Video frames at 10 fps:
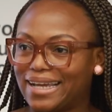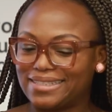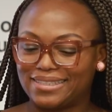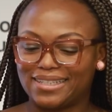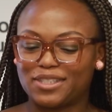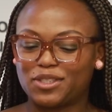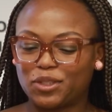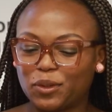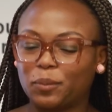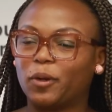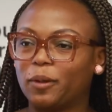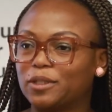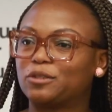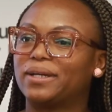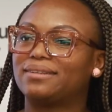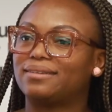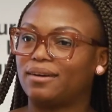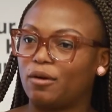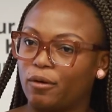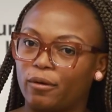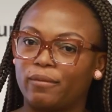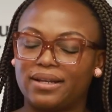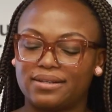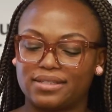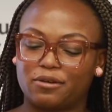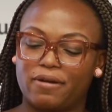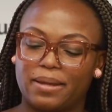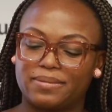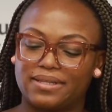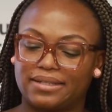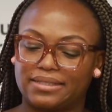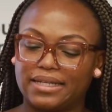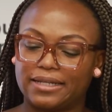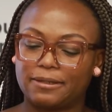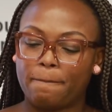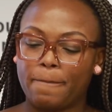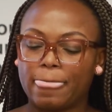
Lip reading: ISIS to perpetrate the horrendous crimes that it did.